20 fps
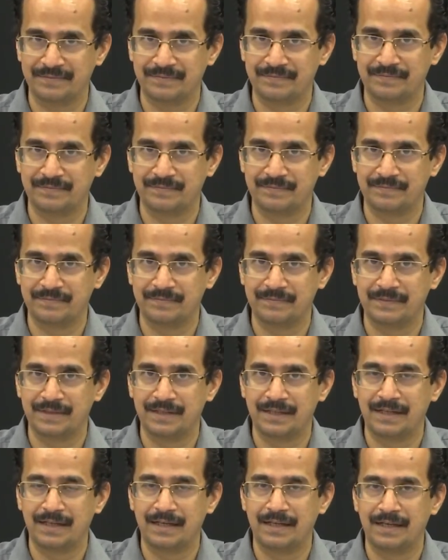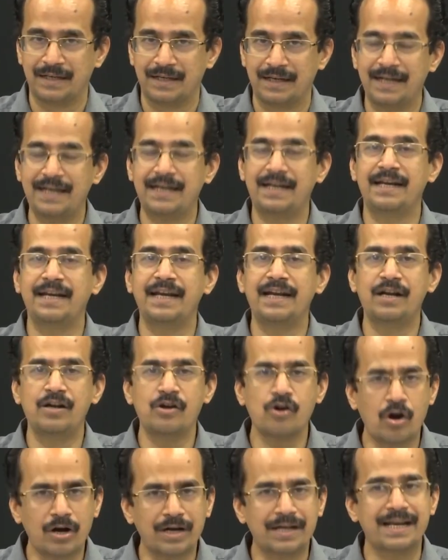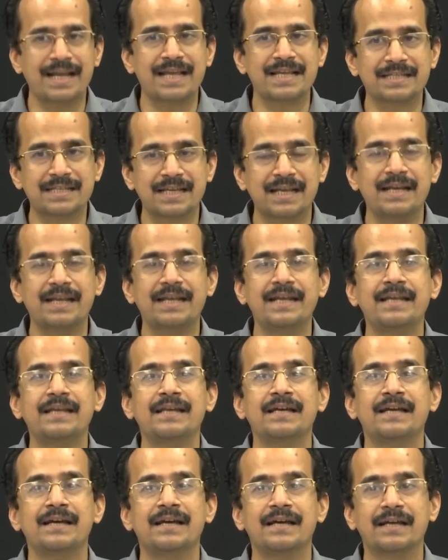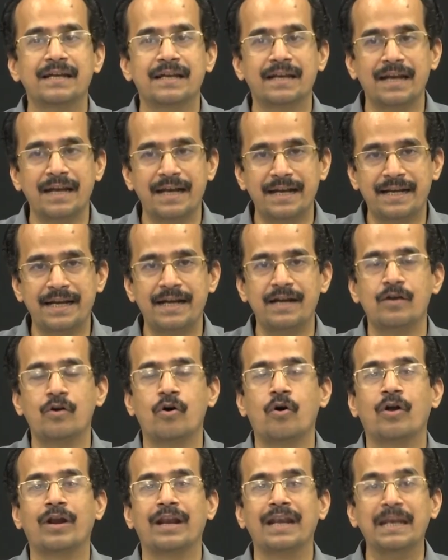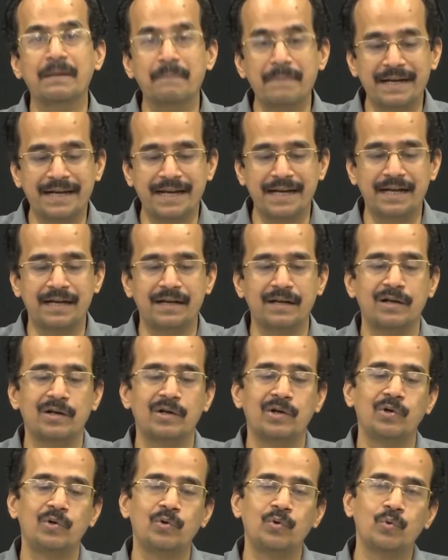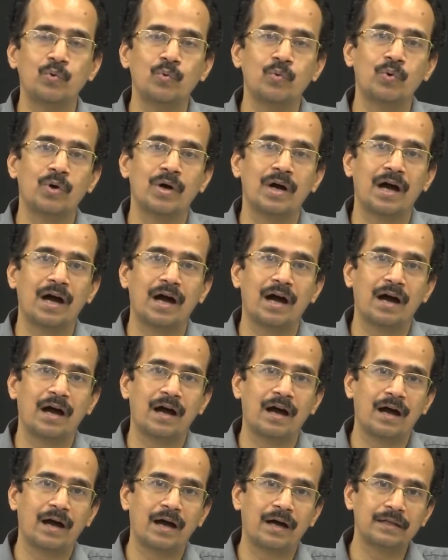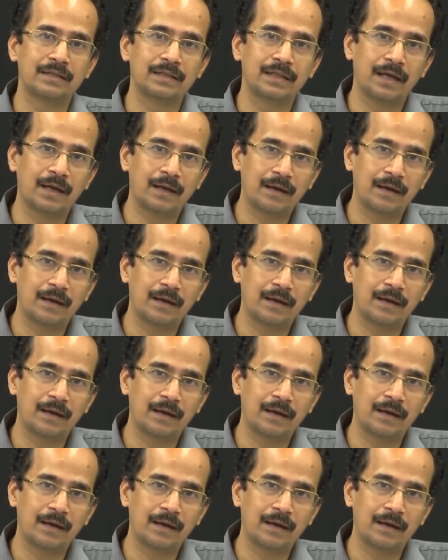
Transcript: Here also we can give two examples. Otis Elevator is an elevator company.